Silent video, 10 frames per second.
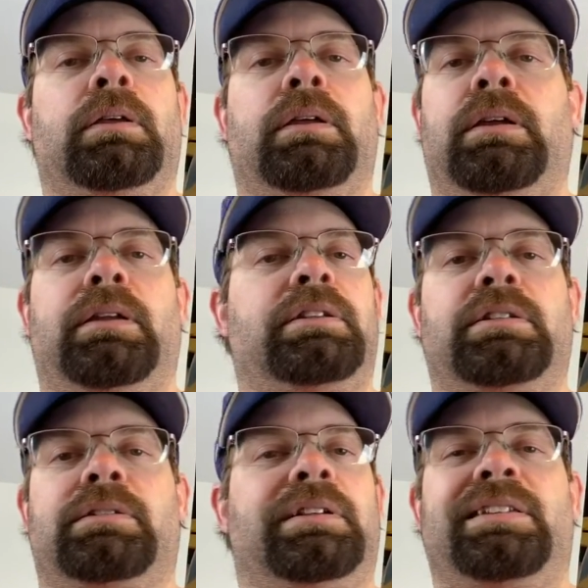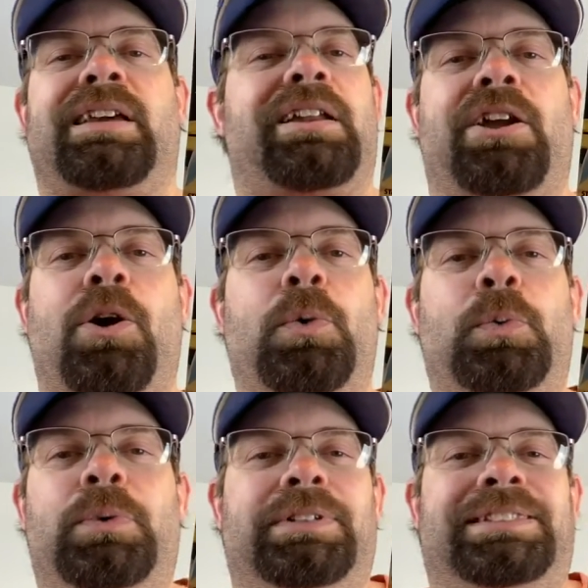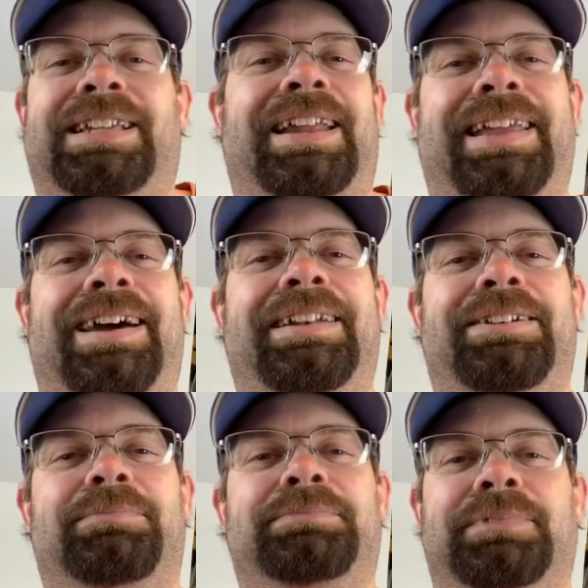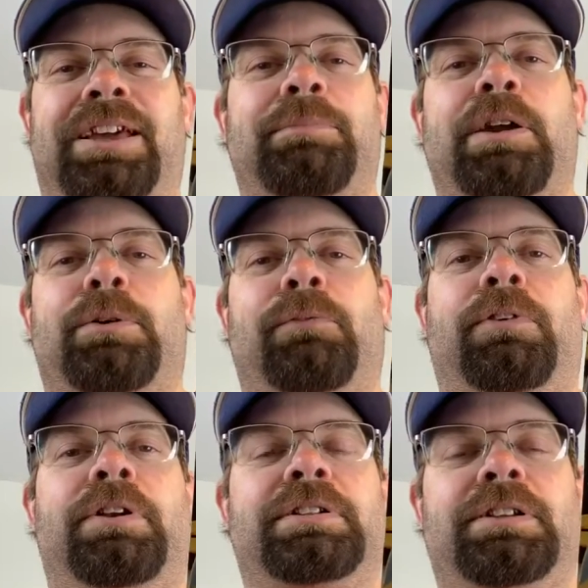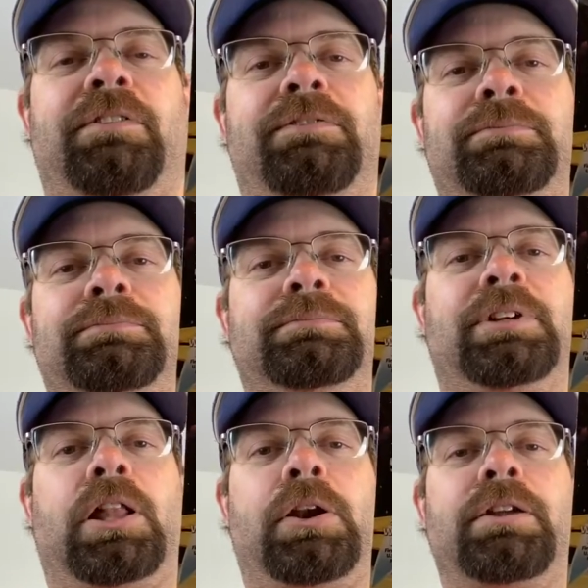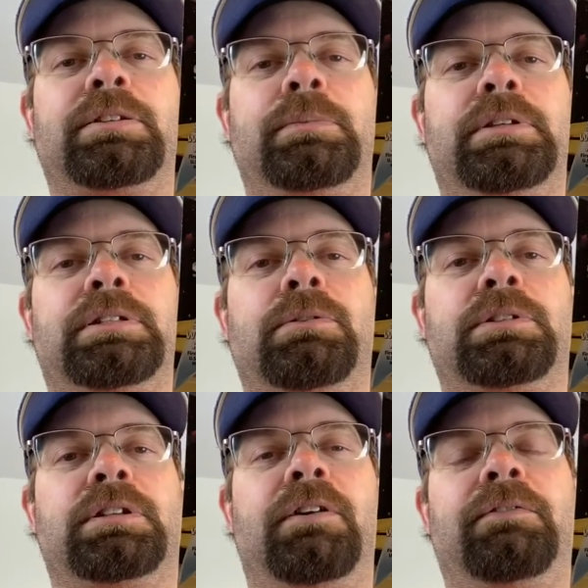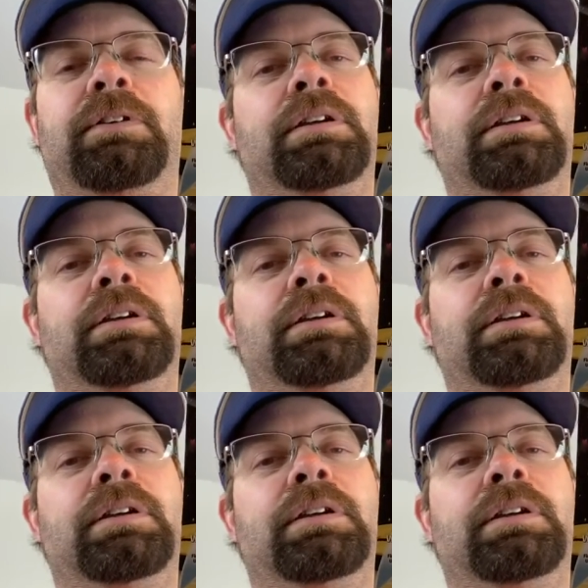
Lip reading: And he's got to go. He's got to get out of here. He's got to make room for other stuff. Clear out some of this old stuff.